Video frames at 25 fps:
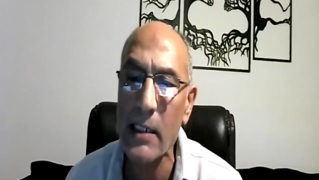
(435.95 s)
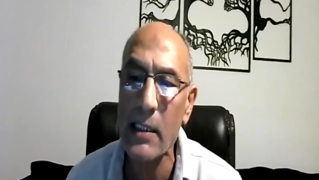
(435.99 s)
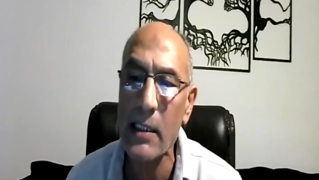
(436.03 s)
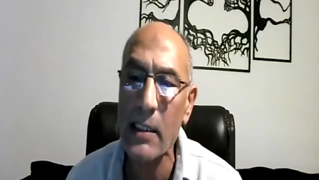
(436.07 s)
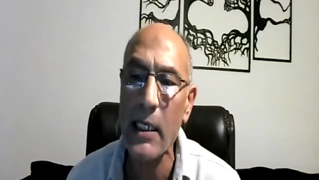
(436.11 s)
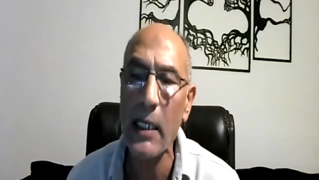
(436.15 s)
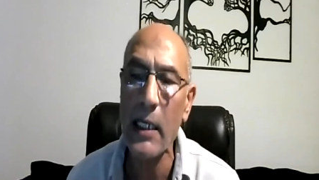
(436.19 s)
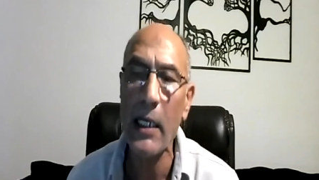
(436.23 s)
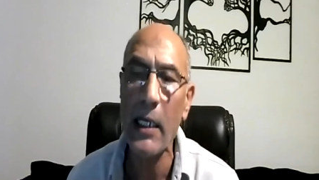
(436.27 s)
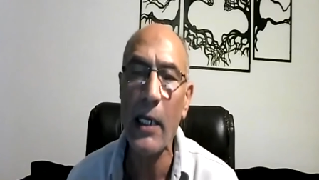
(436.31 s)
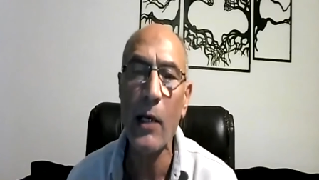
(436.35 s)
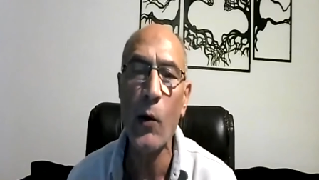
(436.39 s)

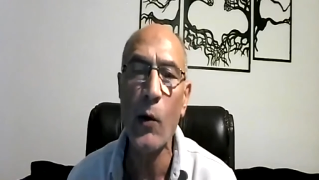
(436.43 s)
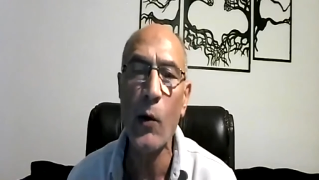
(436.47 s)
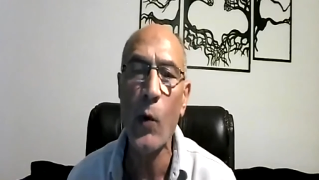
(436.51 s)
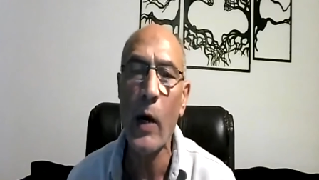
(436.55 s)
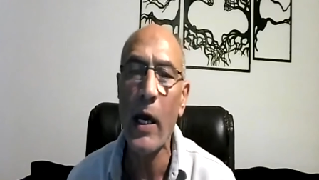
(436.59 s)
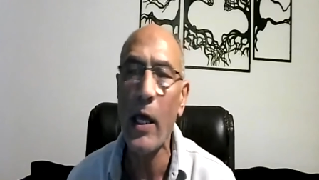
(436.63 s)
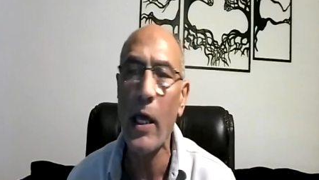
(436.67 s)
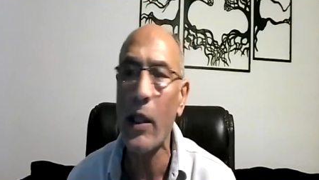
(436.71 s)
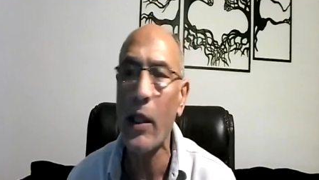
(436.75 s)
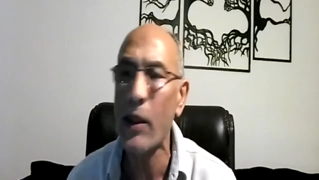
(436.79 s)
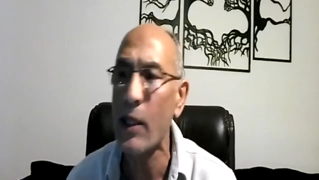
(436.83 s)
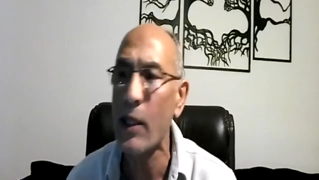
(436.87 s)
dealing
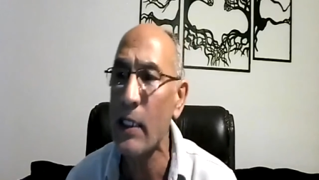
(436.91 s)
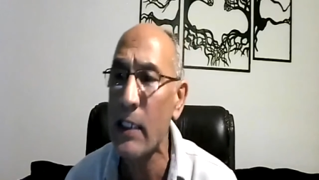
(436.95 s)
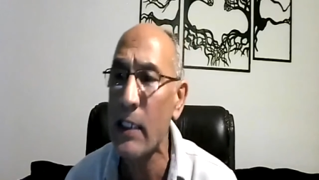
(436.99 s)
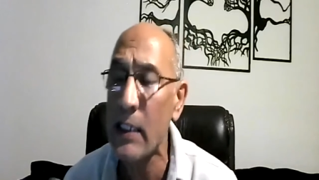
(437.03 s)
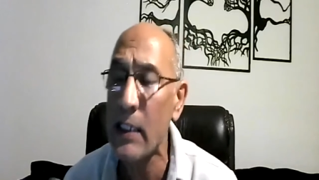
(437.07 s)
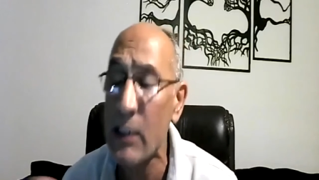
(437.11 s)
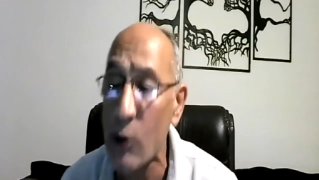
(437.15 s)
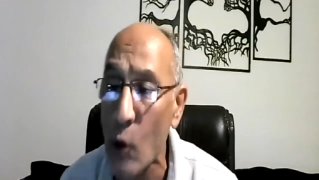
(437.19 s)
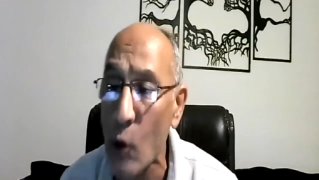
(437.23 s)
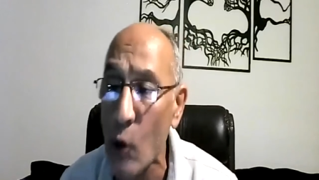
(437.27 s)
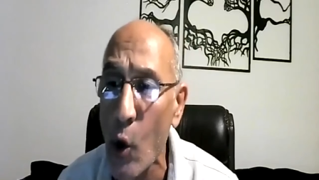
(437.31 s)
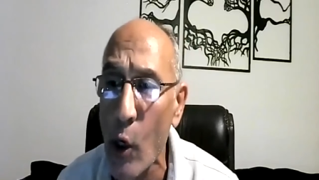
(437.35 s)
with the
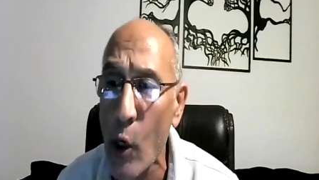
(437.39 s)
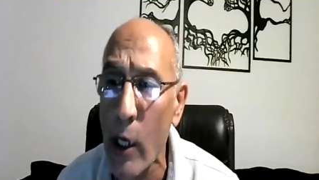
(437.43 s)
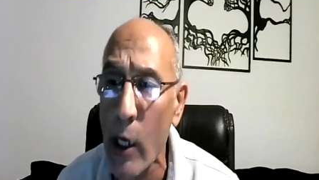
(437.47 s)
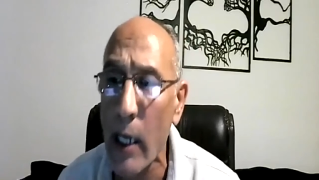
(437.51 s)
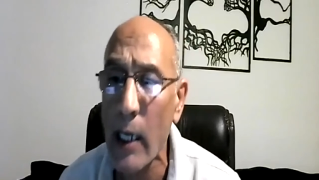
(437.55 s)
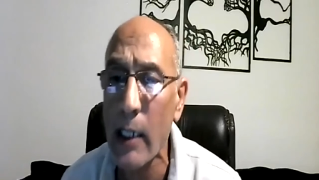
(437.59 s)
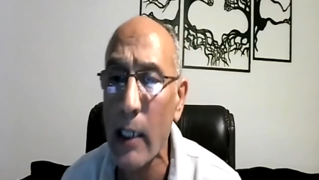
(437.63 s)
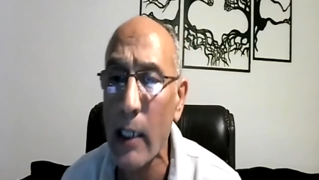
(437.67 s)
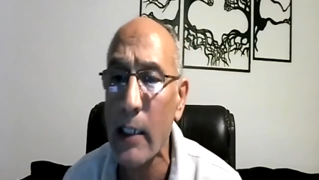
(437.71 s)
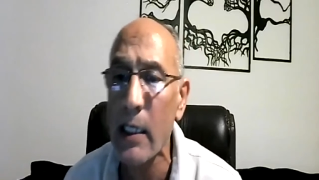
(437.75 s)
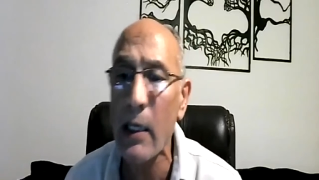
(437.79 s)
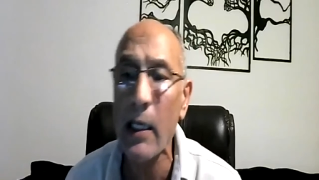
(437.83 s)

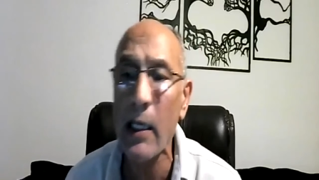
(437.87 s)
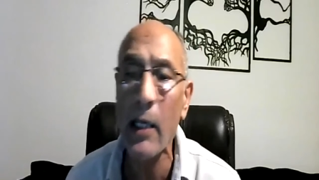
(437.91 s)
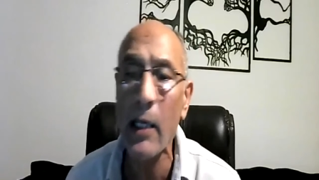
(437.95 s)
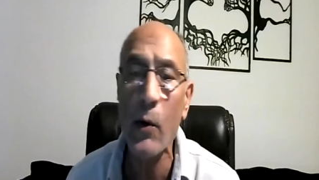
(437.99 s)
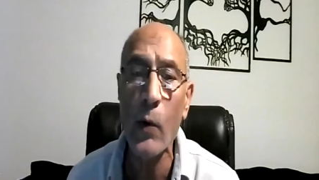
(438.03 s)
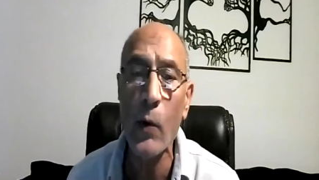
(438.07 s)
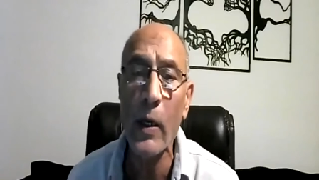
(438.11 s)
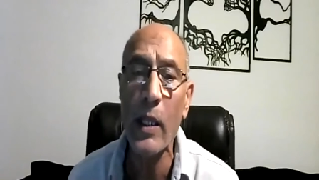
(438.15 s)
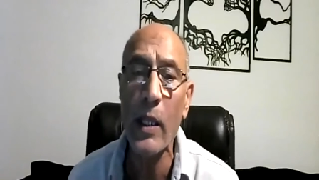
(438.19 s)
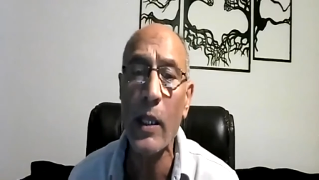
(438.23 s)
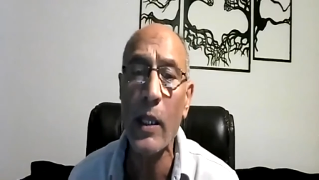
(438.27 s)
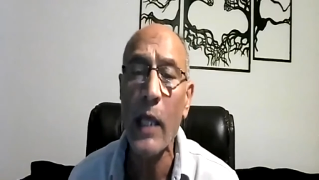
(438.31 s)
soil, dealing
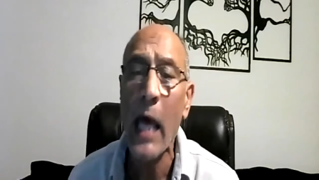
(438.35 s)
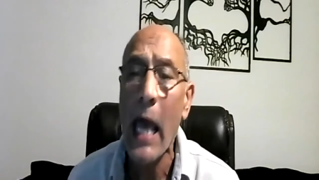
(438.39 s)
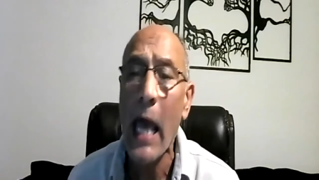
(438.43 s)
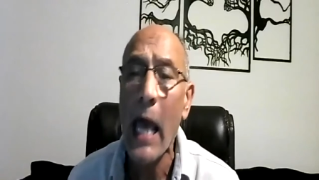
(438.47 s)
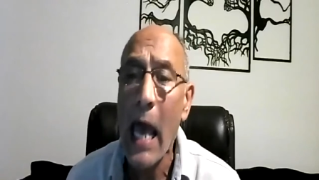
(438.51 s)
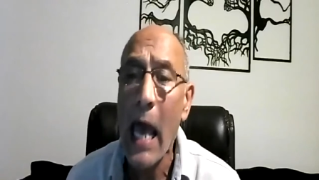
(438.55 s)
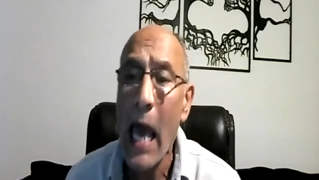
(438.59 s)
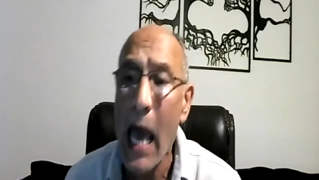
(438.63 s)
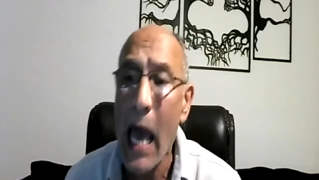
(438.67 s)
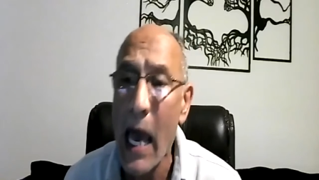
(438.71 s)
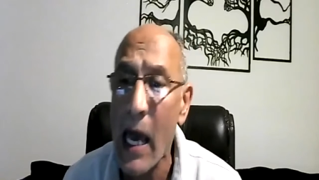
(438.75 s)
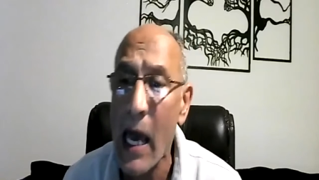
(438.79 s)
with
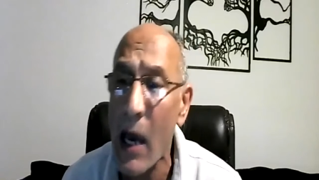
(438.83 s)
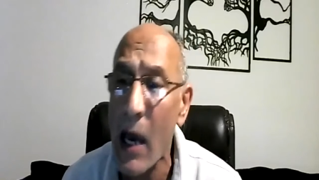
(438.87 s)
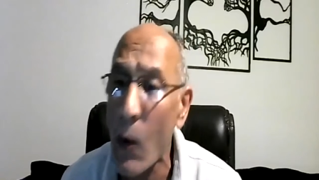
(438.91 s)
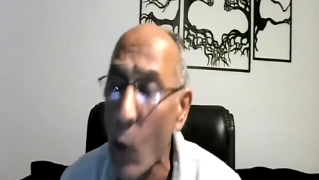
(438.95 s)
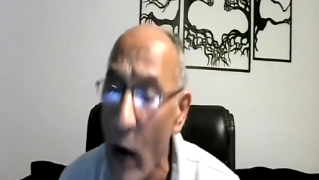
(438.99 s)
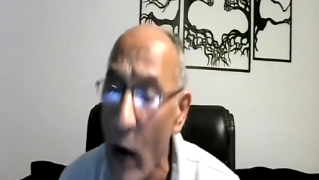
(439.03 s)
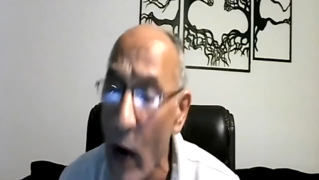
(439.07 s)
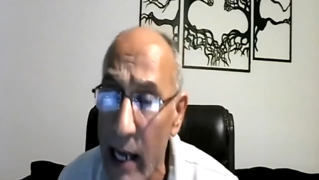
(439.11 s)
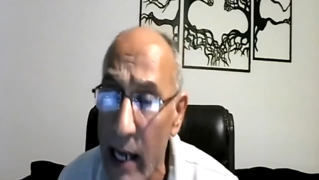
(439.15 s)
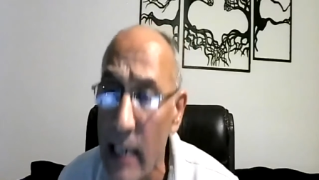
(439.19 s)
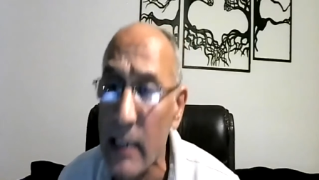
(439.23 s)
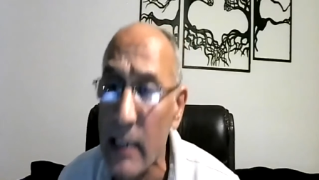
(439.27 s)
uh,
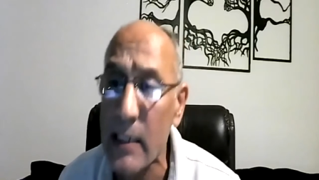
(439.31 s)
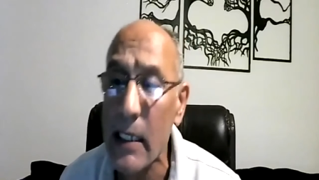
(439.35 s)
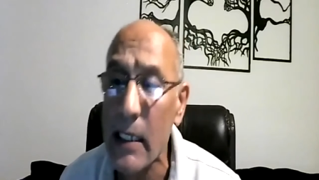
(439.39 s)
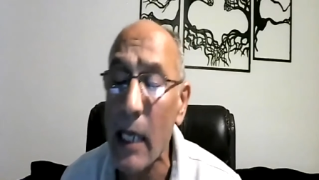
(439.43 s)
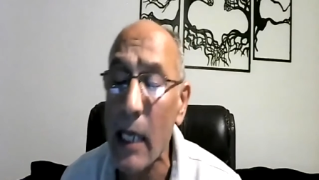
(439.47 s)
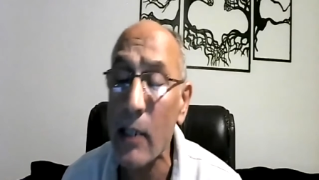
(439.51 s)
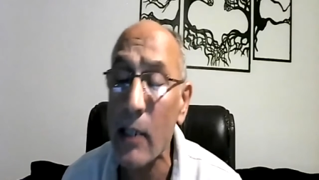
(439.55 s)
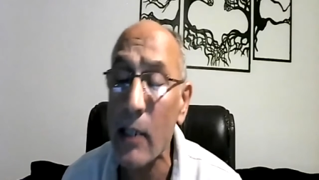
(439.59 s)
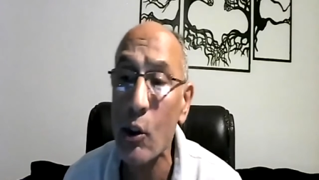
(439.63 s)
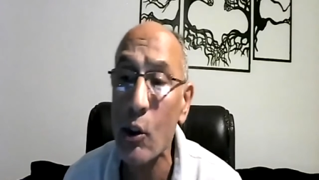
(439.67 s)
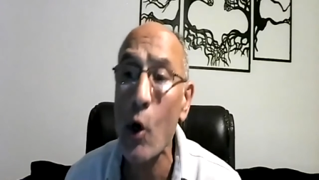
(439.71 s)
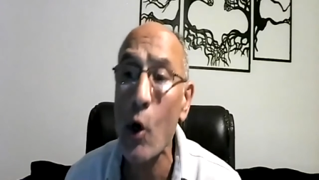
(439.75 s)
waste,
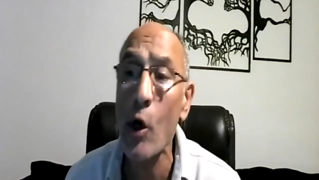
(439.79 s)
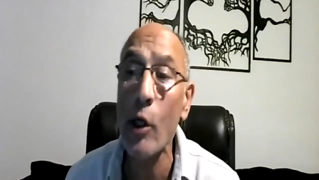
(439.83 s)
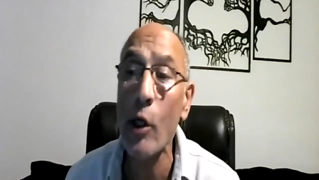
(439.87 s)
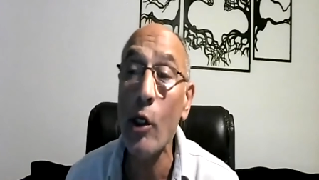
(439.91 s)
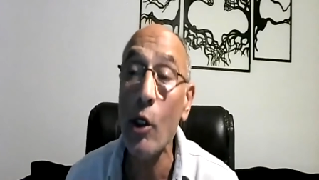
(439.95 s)
and so on.